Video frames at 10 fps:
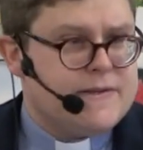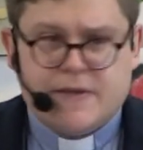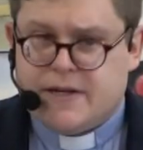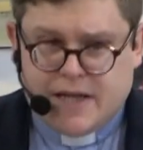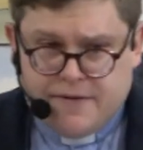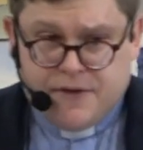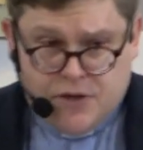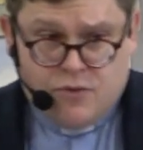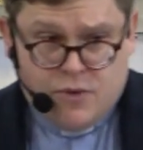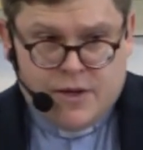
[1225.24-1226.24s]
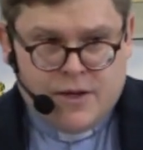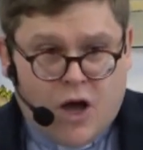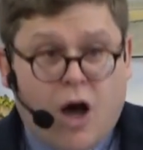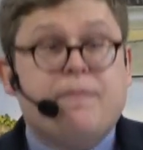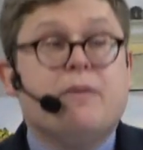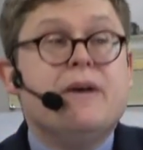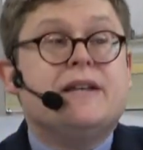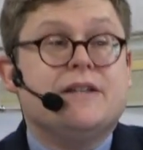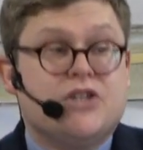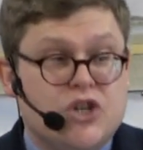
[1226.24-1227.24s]
is that if you are
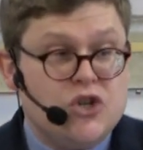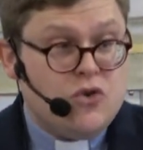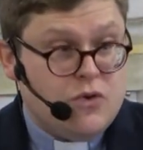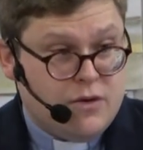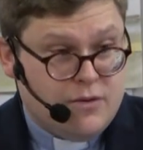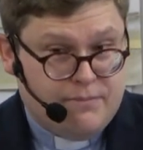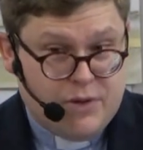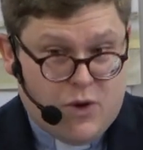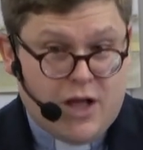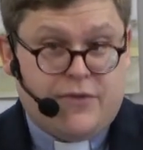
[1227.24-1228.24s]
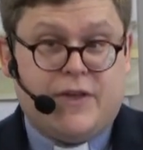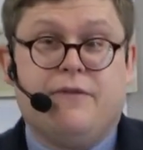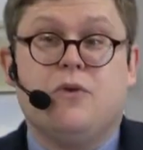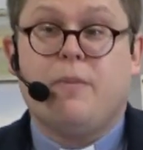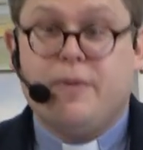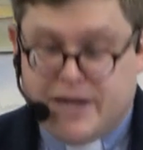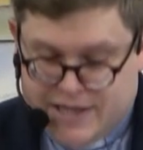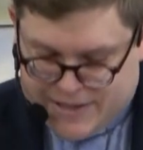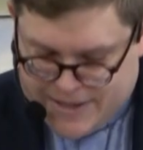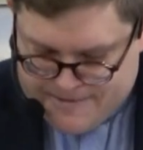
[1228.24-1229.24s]
permitted to be wealthy, if you are
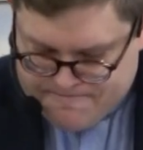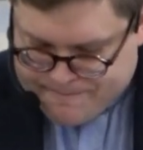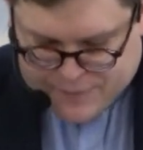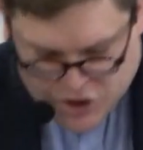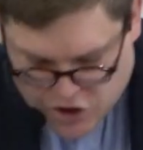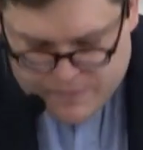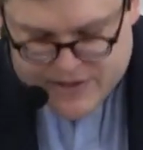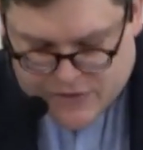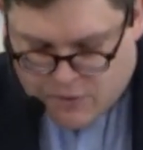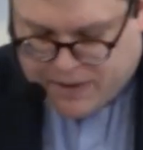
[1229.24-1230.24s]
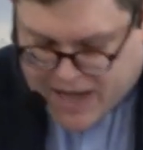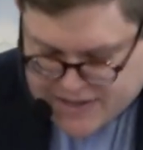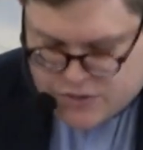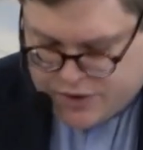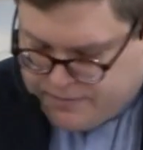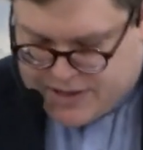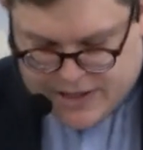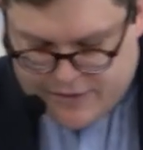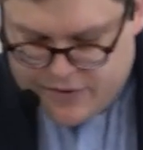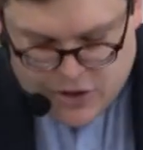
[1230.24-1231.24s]
permitted to be so blessed with
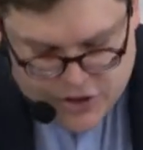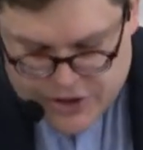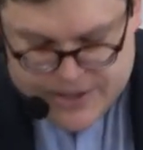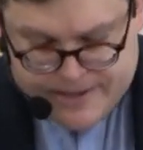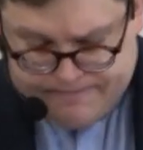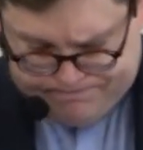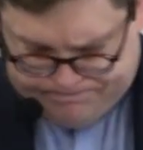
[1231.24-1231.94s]
material goods,